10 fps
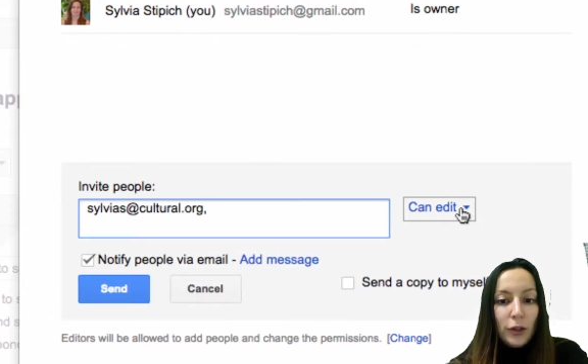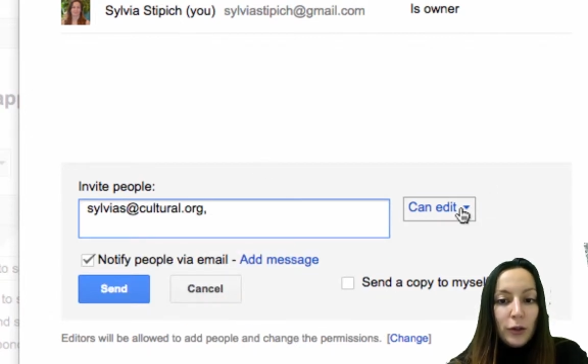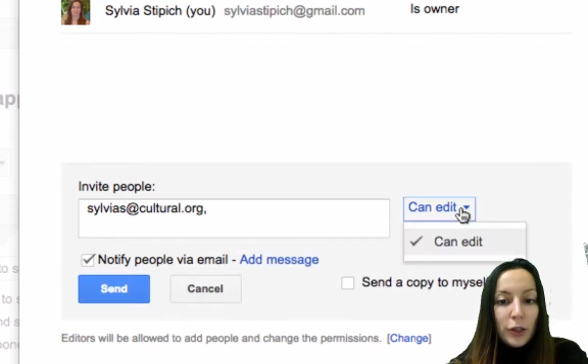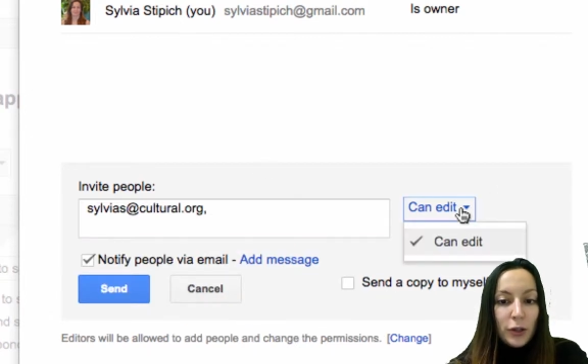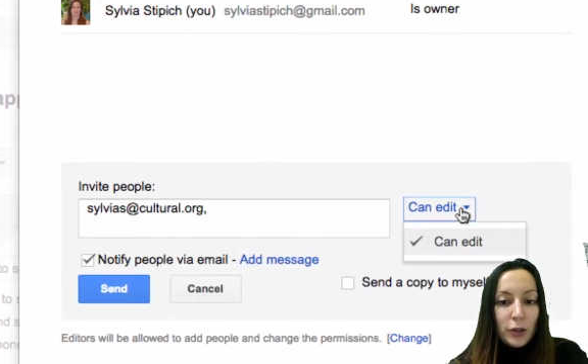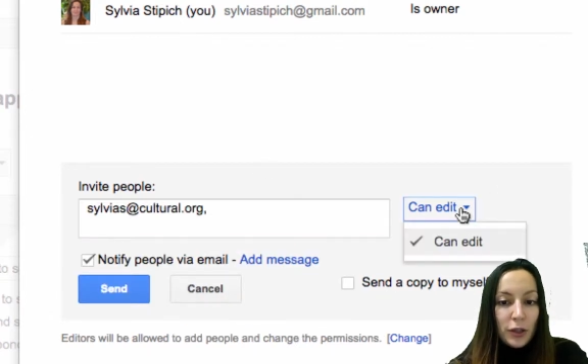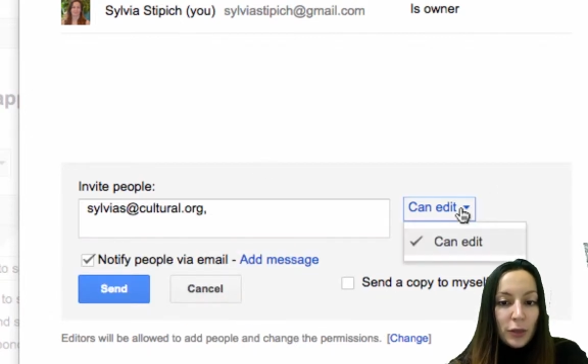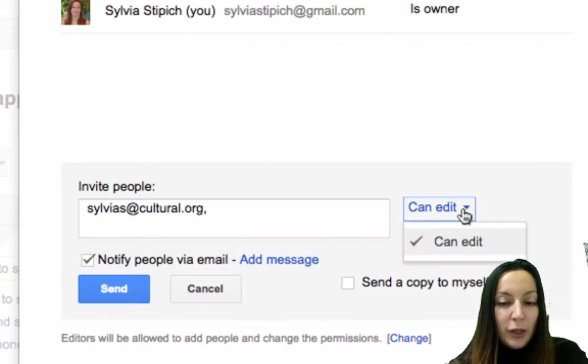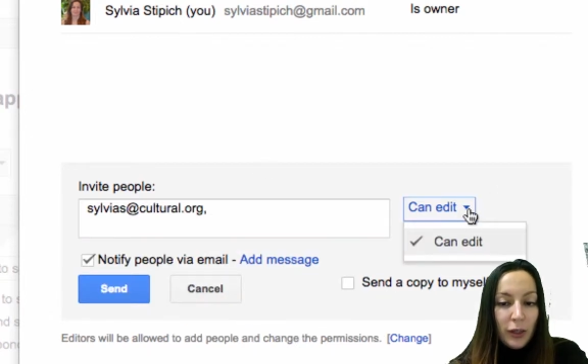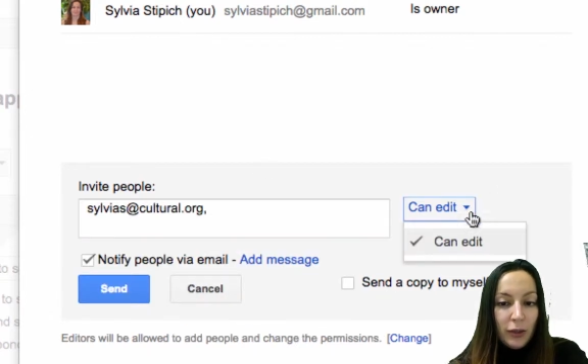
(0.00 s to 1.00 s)
you can use
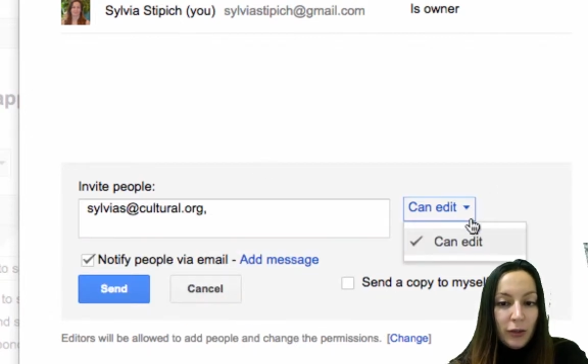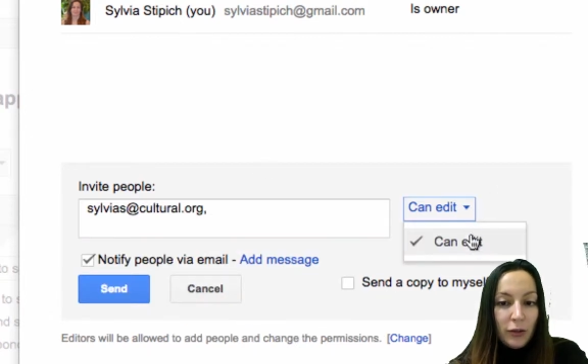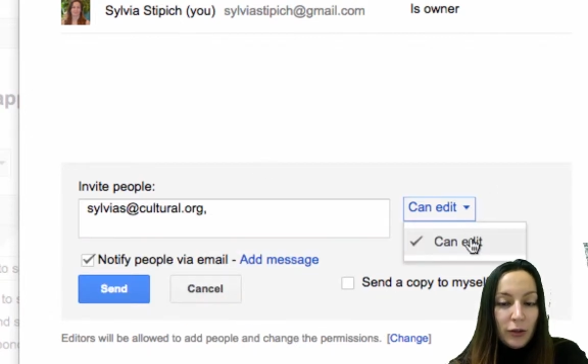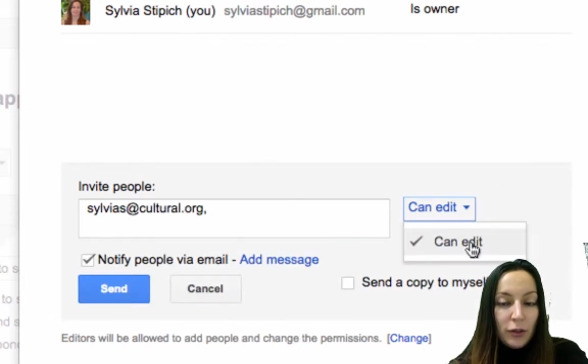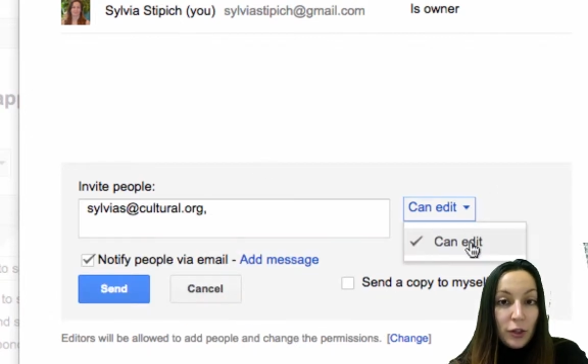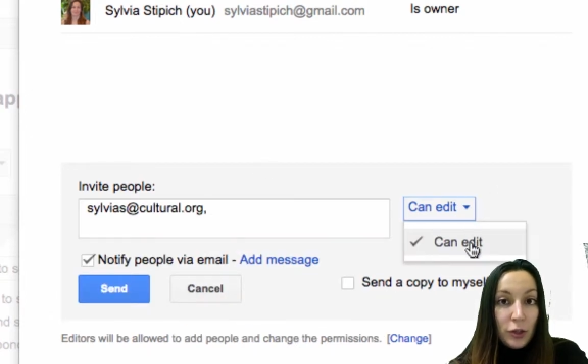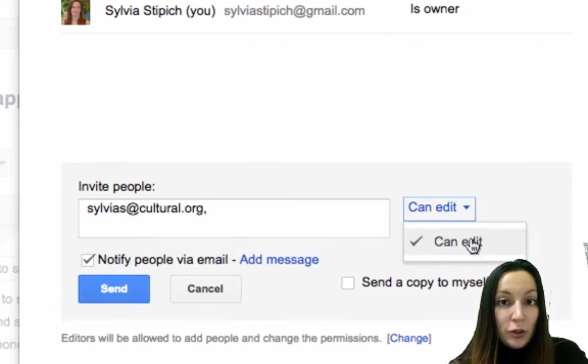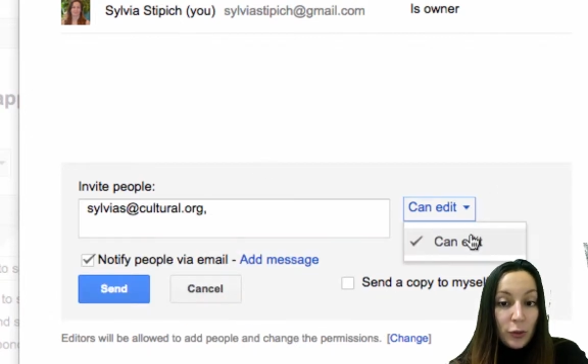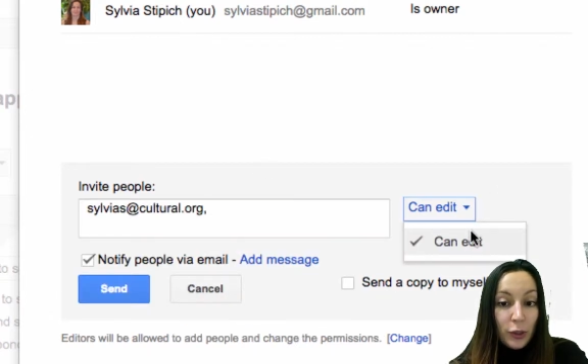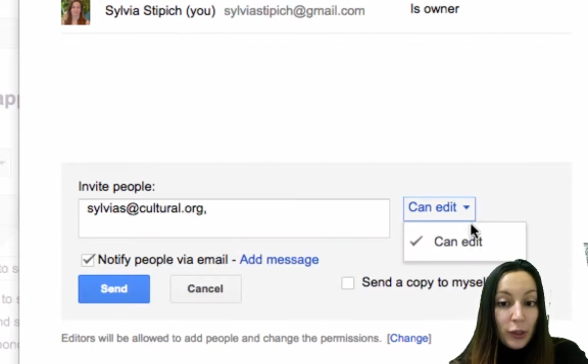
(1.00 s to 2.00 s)
this button to
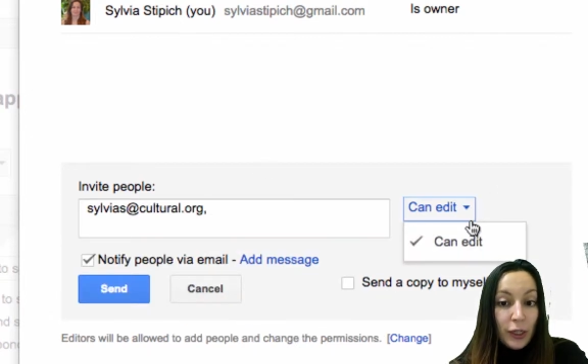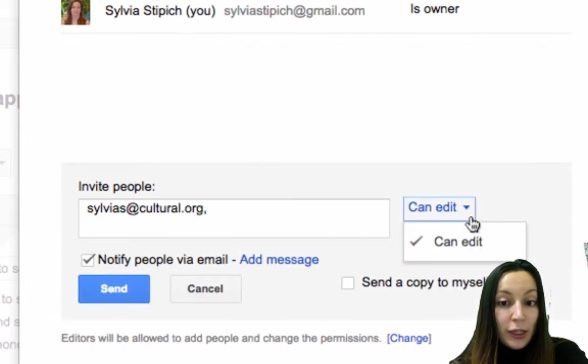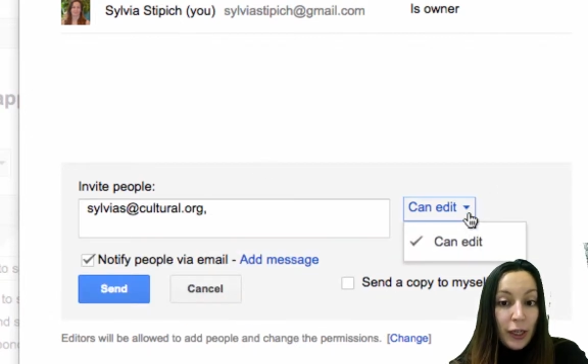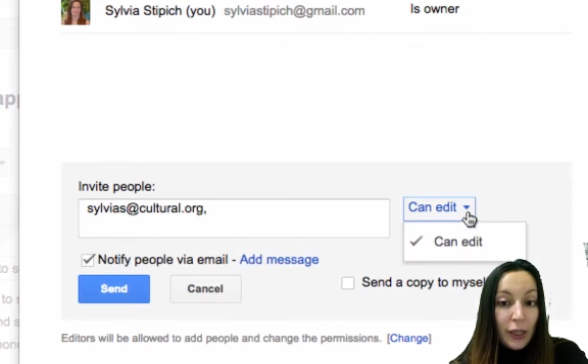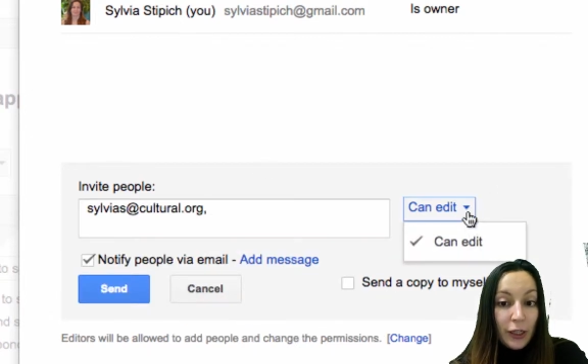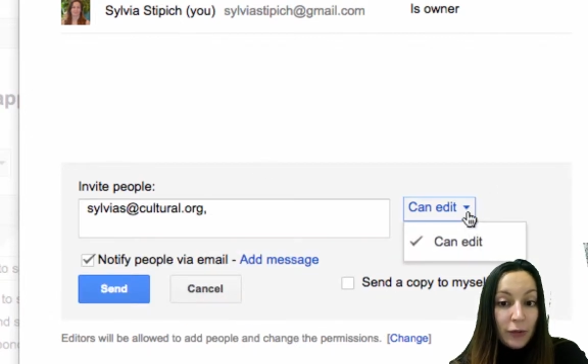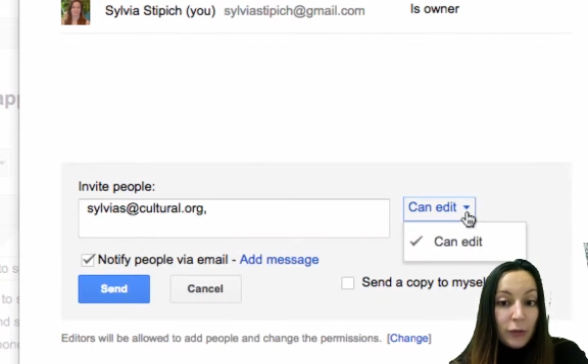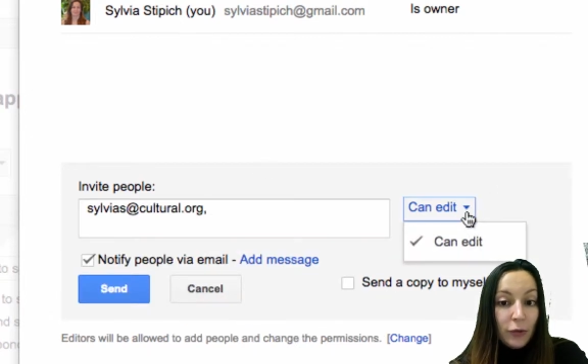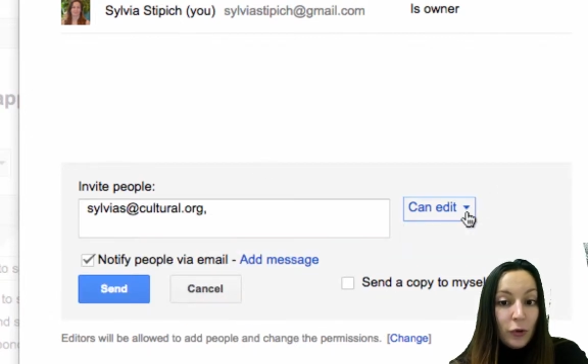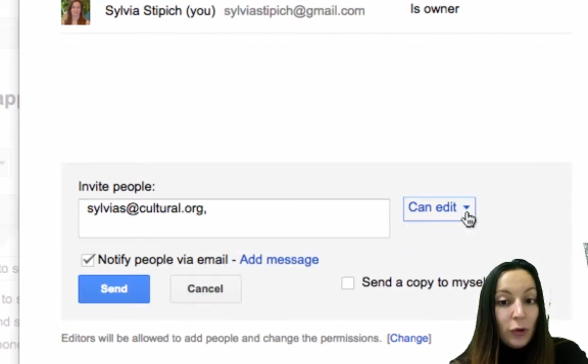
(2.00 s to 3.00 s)
choose whether they can edit
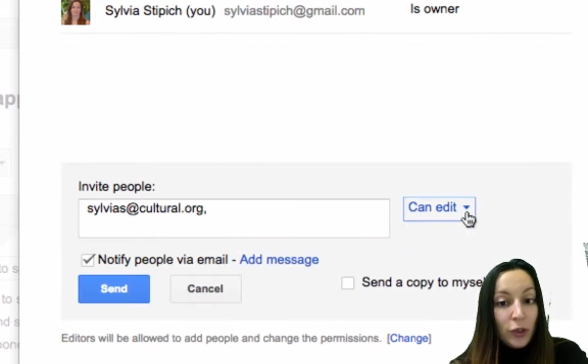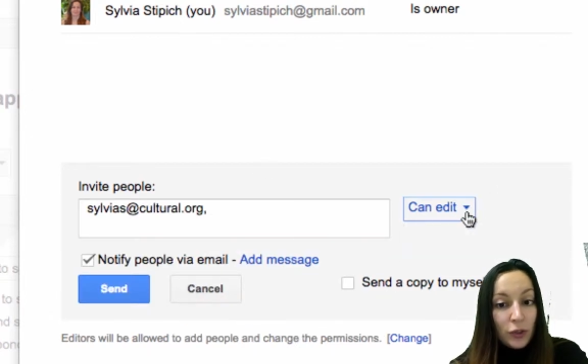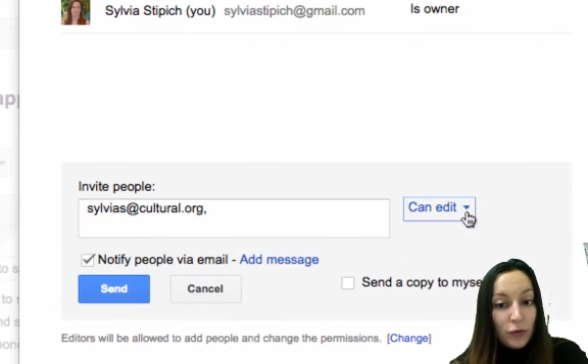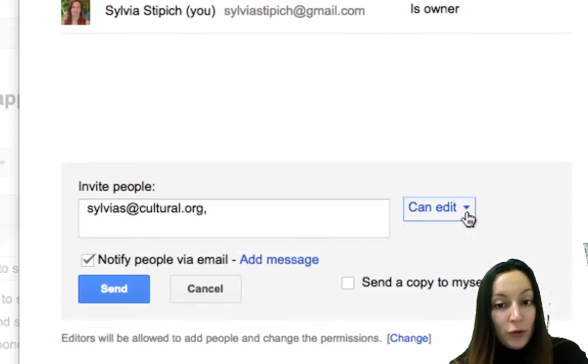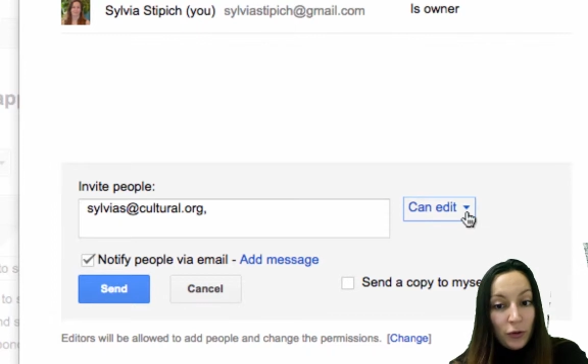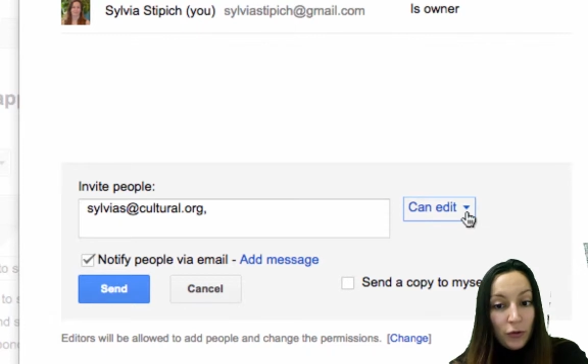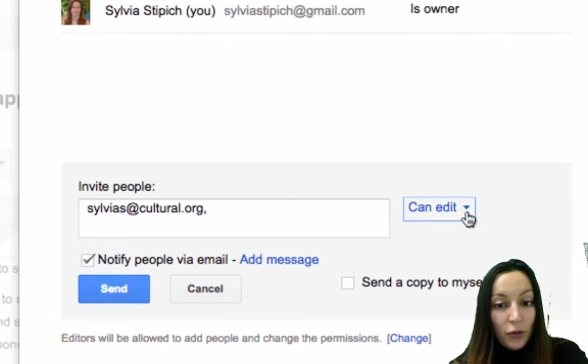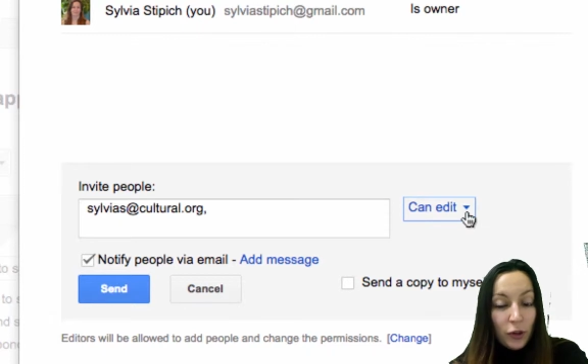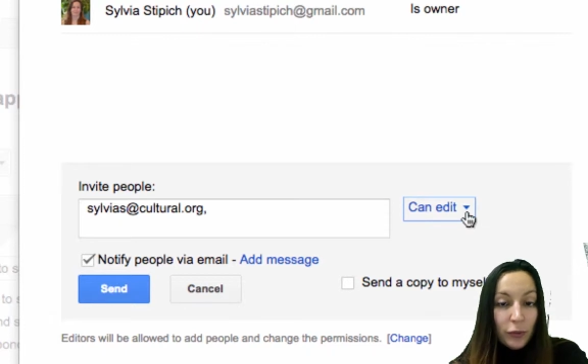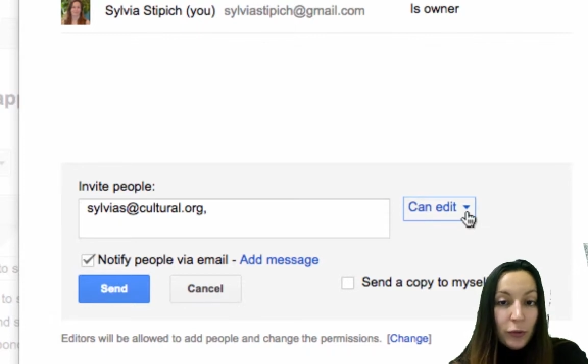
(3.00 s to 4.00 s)
or just view the
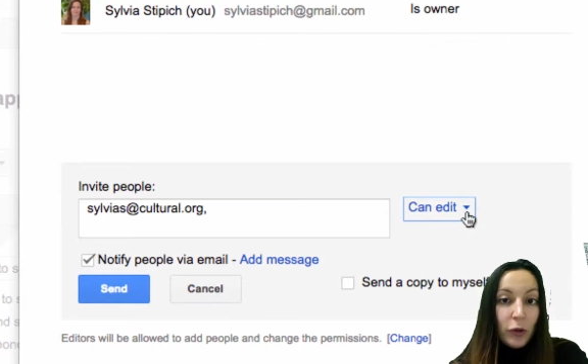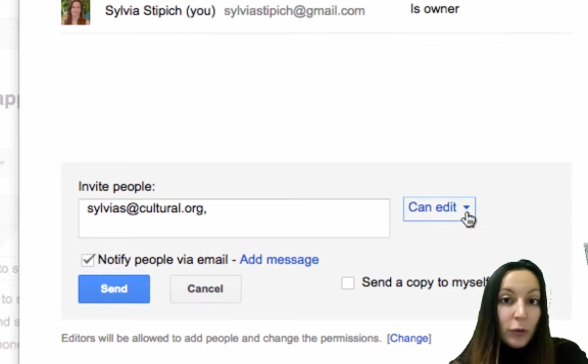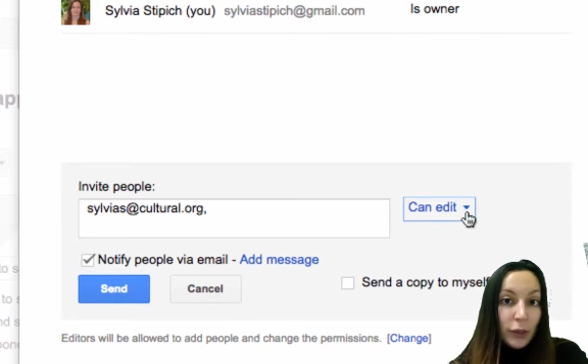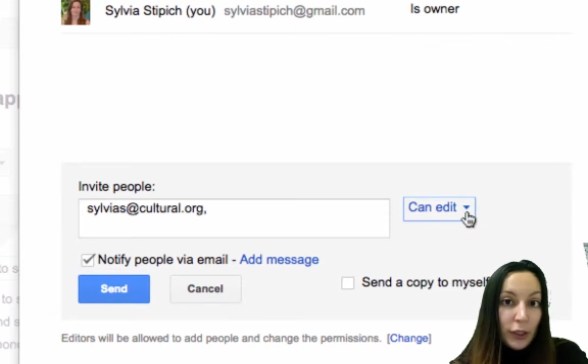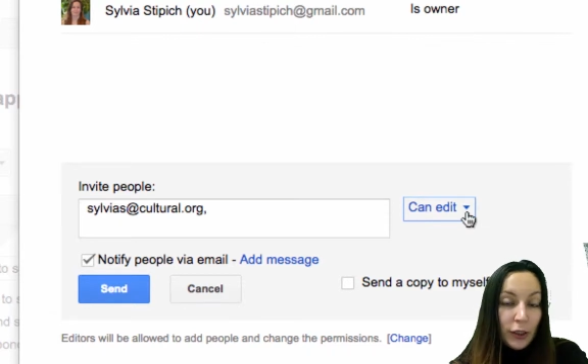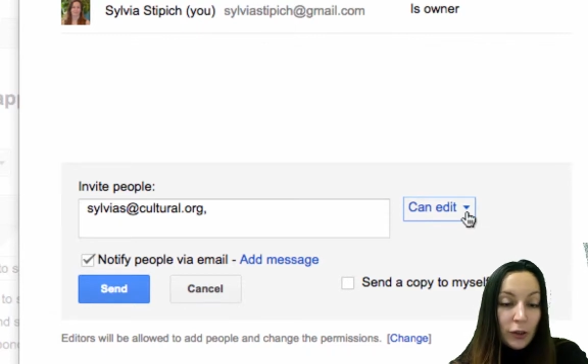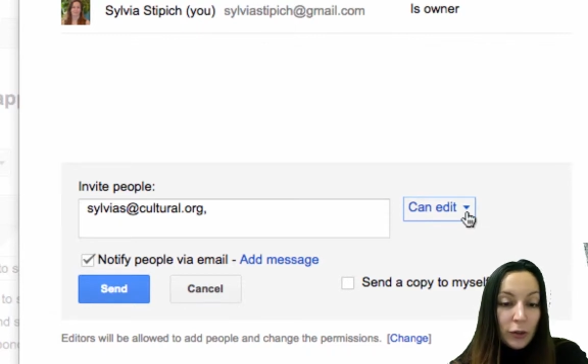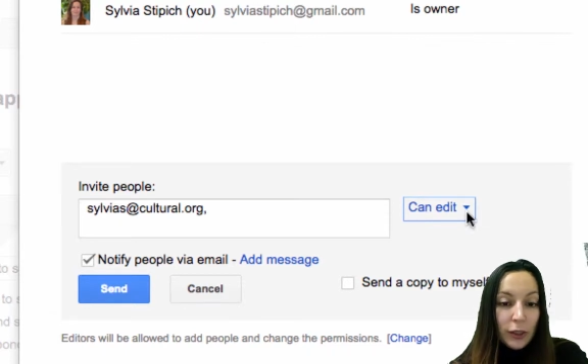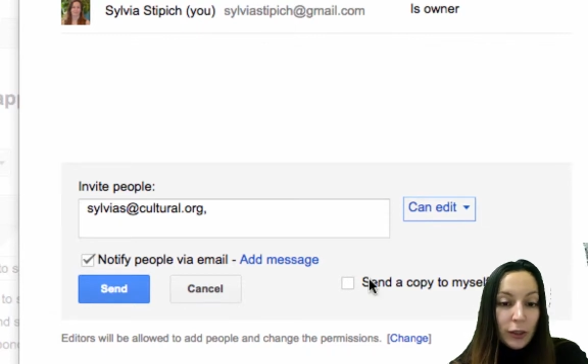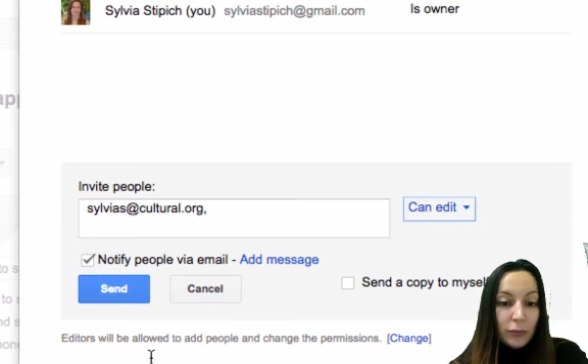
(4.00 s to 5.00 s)
form or what they can do
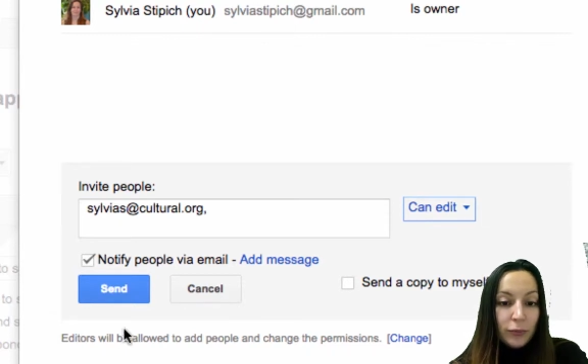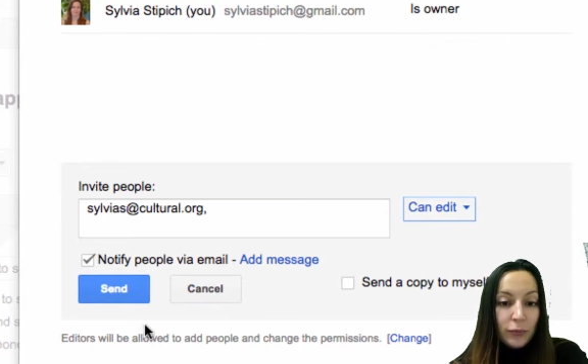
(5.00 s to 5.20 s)
with it.